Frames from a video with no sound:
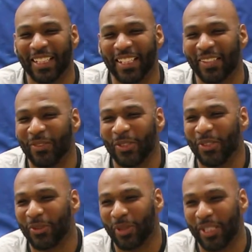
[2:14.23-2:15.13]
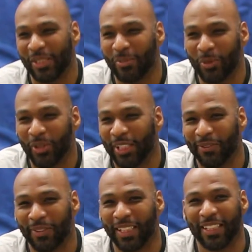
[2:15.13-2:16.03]
he was a Tracy McGrady
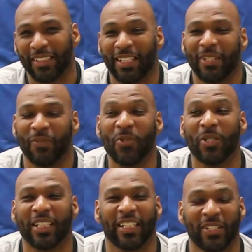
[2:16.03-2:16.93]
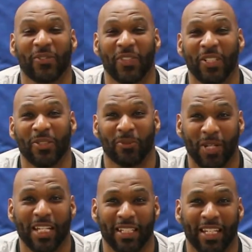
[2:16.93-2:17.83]
fan. And if you look at his phone
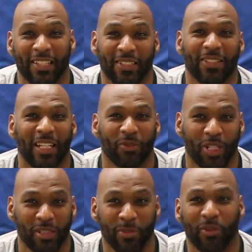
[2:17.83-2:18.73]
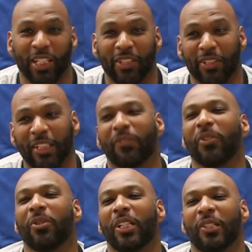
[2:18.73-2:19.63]
right now, he'll have Tracy McGrady on it. If
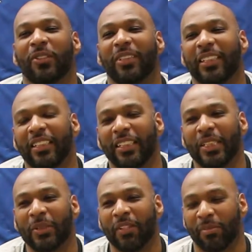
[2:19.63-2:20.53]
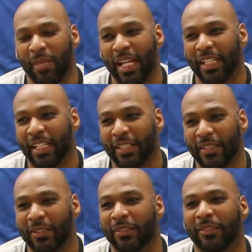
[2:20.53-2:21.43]
you go, we have a Mac at
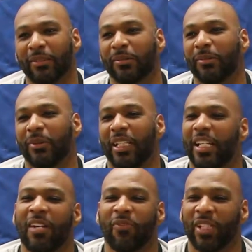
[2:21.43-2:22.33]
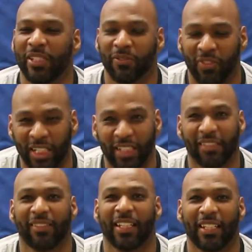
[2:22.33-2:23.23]
home. Every
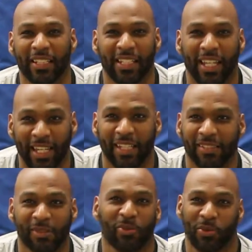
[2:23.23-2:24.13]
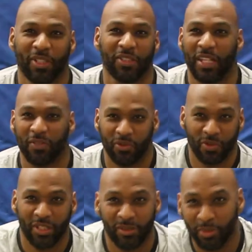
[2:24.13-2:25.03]
device that he has, his screensaver is
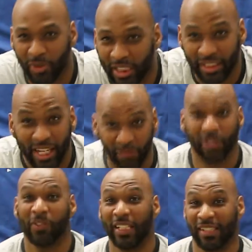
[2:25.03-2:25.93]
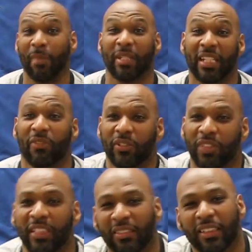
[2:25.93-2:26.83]
Tracy McGrady. Every device. I mean, every
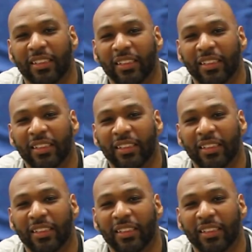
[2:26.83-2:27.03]
device.